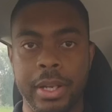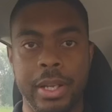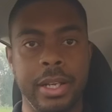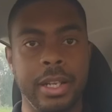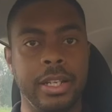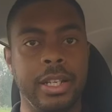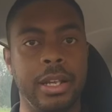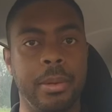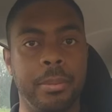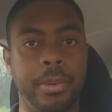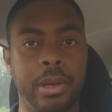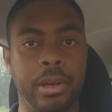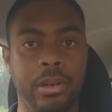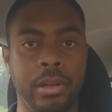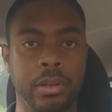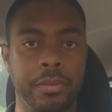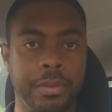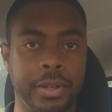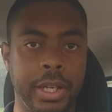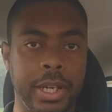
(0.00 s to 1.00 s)
and hit that bell
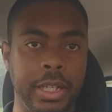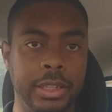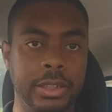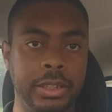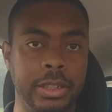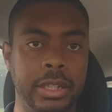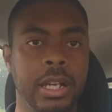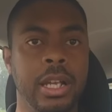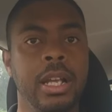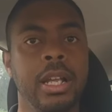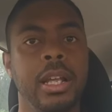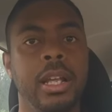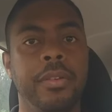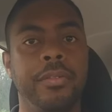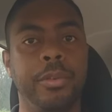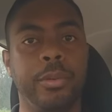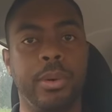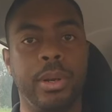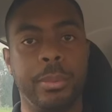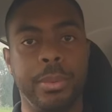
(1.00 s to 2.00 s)
notification
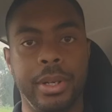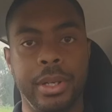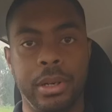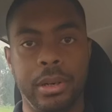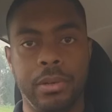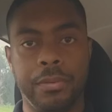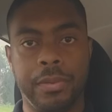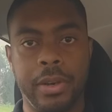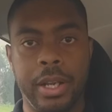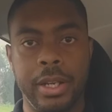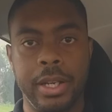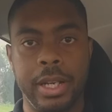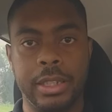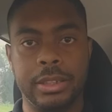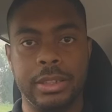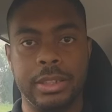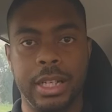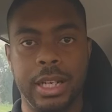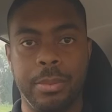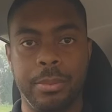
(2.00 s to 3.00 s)
if you want to be notified
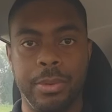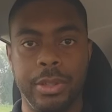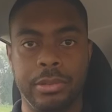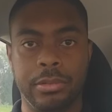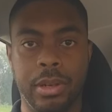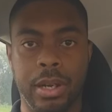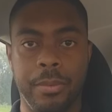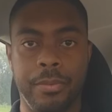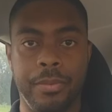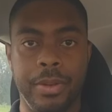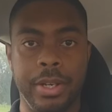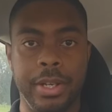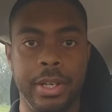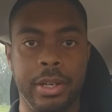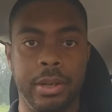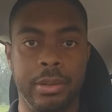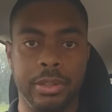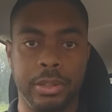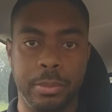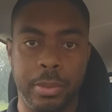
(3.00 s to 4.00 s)
next time we drop
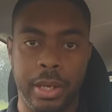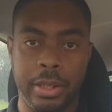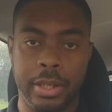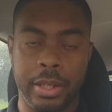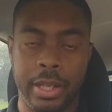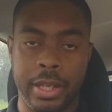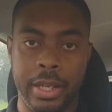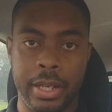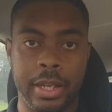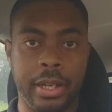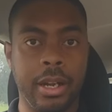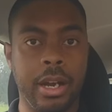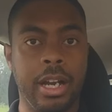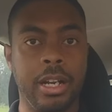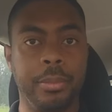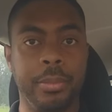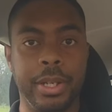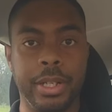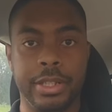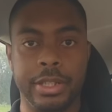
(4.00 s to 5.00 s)
videos about the gig
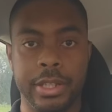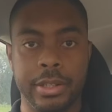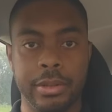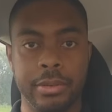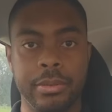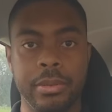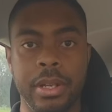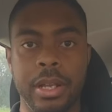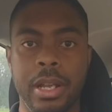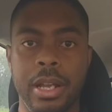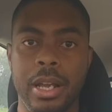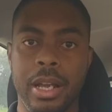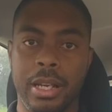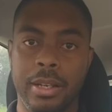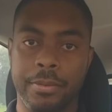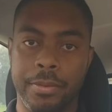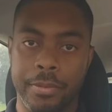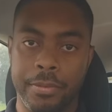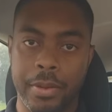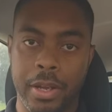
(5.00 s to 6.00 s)
economy in general. And
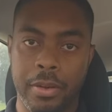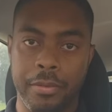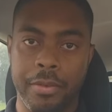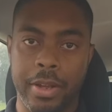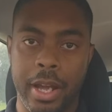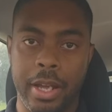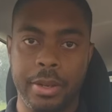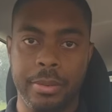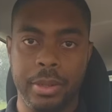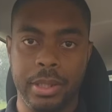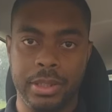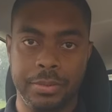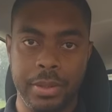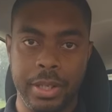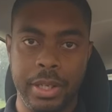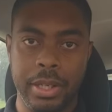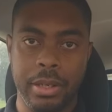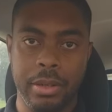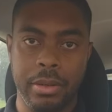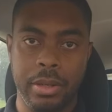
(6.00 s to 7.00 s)
if you found value in this
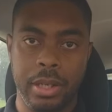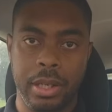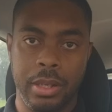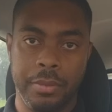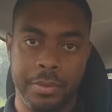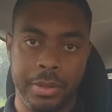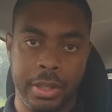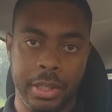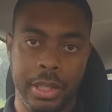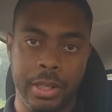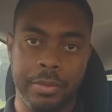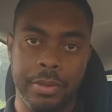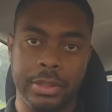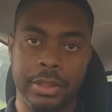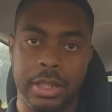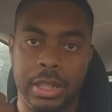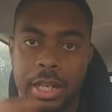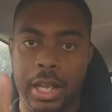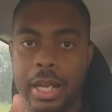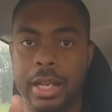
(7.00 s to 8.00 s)
video, if you can give
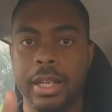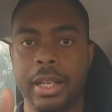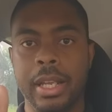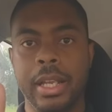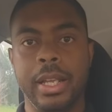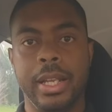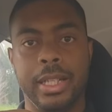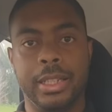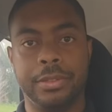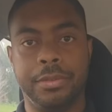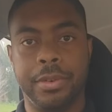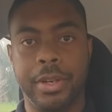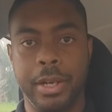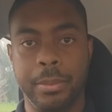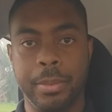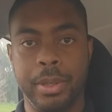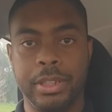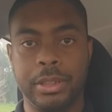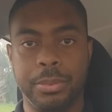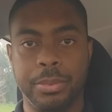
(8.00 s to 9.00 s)
us a like, it's
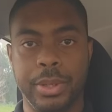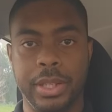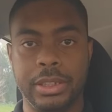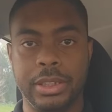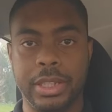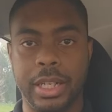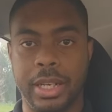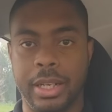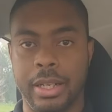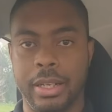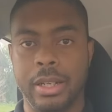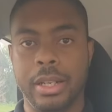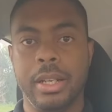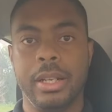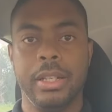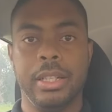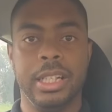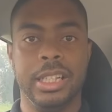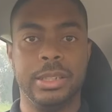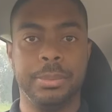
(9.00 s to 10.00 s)
very much appreciated.
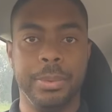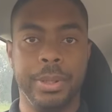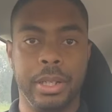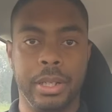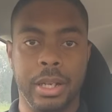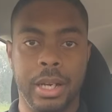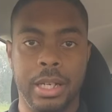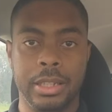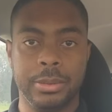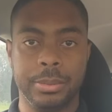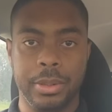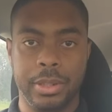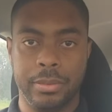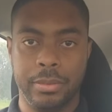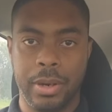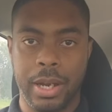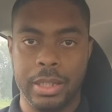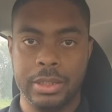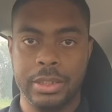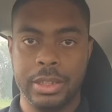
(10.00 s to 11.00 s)
This has been Elijah with the
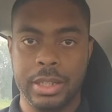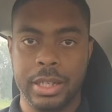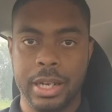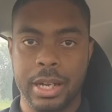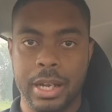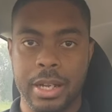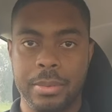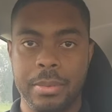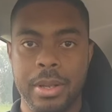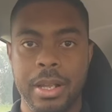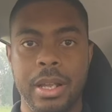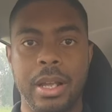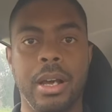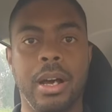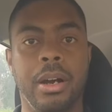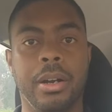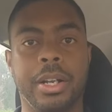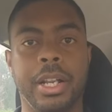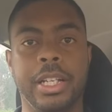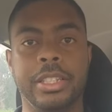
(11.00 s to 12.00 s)
Rideshare Guy.
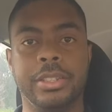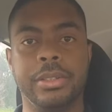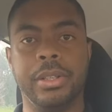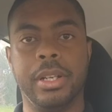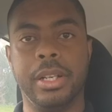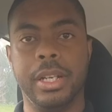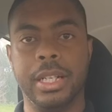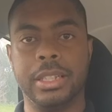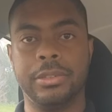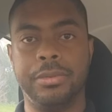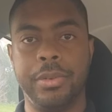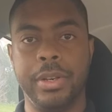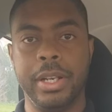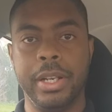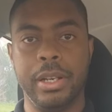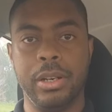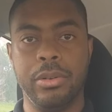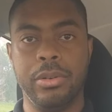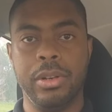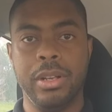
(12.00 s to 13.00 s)
I'll catch you in the next
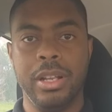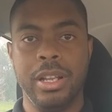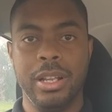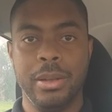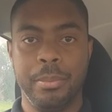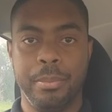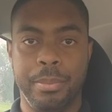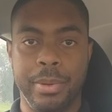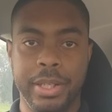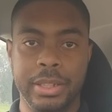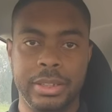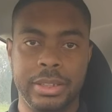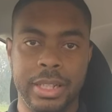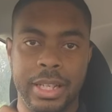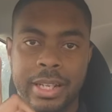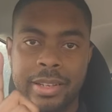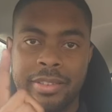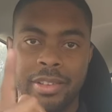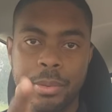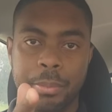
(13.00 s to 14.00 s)
video. Be
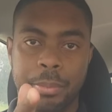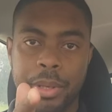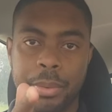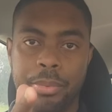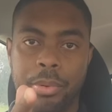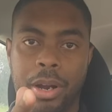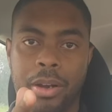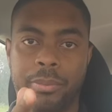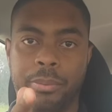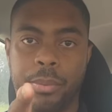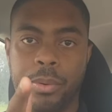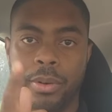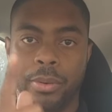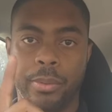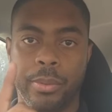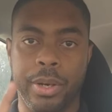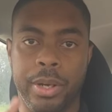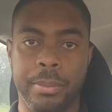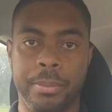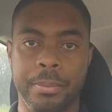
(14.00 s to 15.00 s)
safe, be profitable,
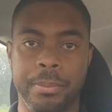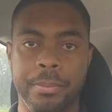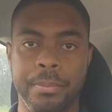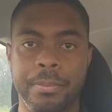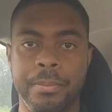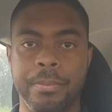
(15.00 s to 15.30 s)
everyone.